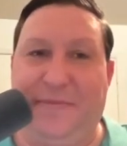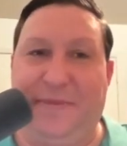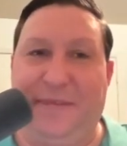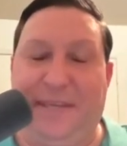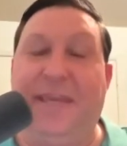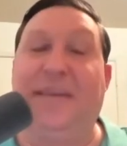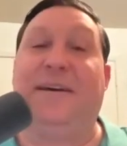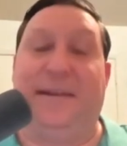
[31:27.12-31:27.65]

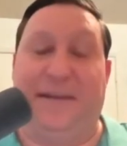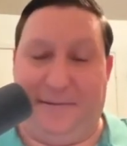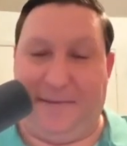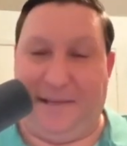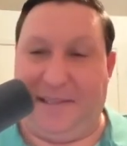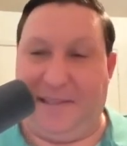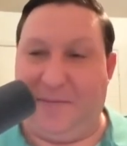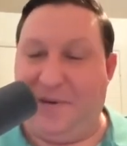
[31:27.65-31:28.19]
yeah,
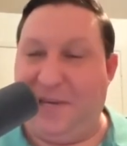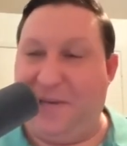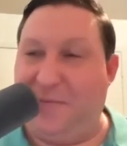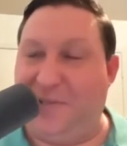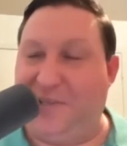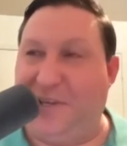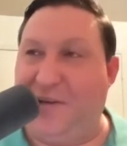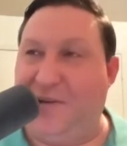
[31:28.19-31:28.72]
like the big
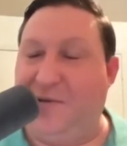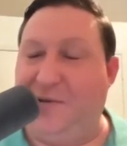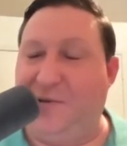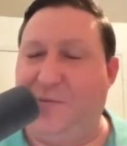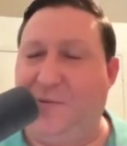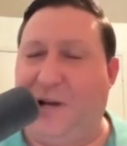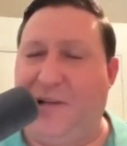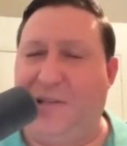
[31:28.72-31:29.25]
mosquito
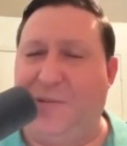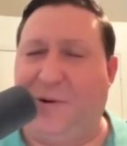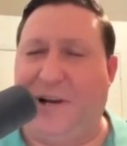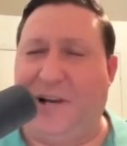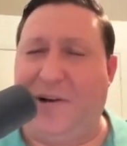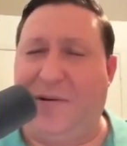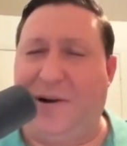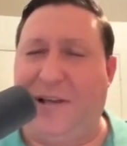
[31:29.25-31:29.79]

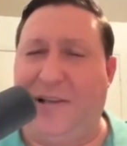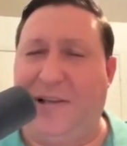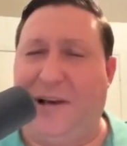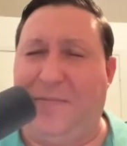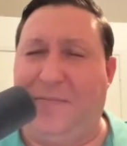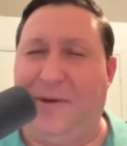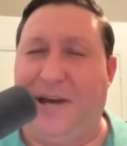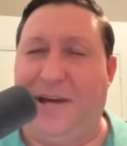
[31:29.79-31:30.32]
sprayer on
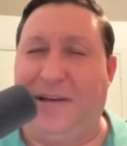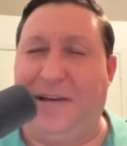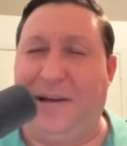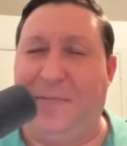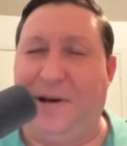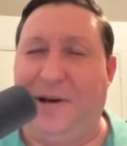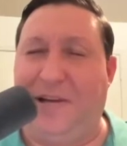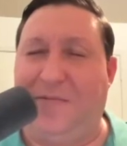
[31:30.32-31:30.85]
a
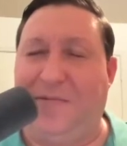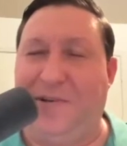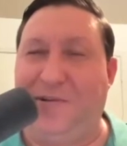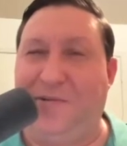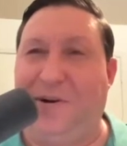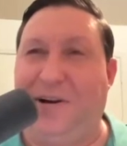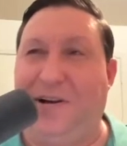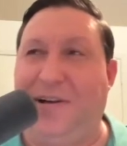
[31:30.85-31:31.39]
back of a
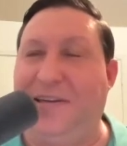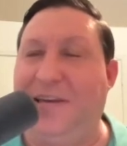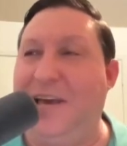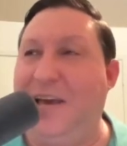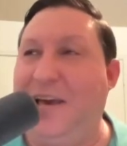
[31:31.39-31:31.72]
truck.